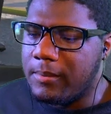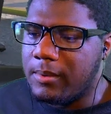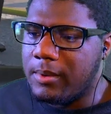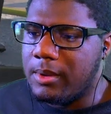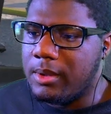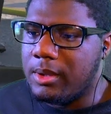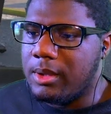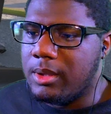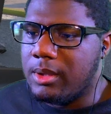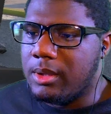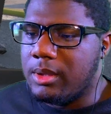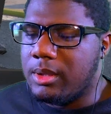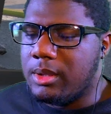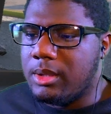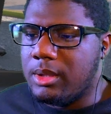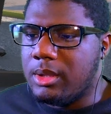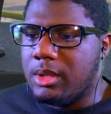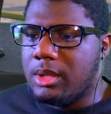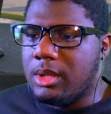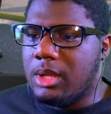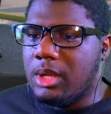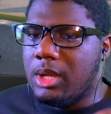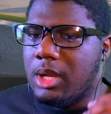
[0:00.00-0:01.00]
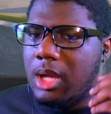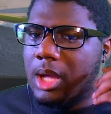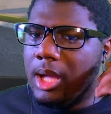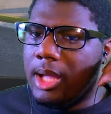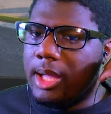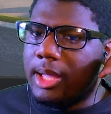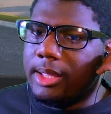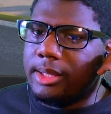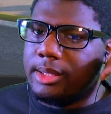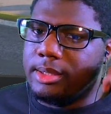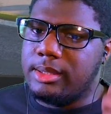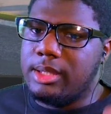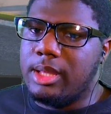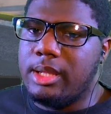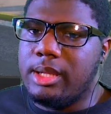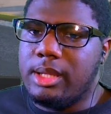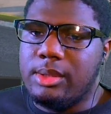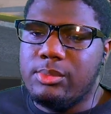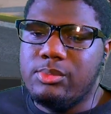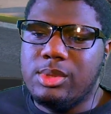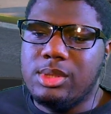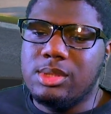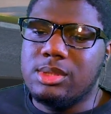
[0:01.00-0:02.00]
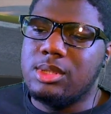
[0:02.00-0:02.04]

Hold here! Alright, lady, what?